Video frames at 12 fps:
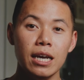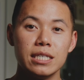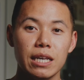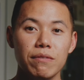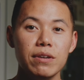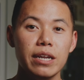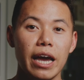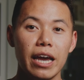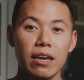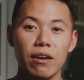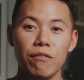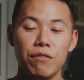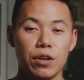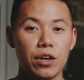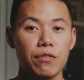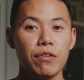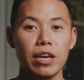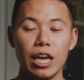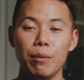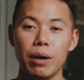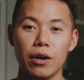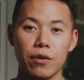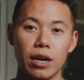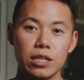7-day videography email
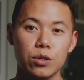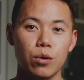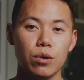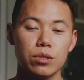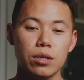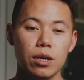crash course.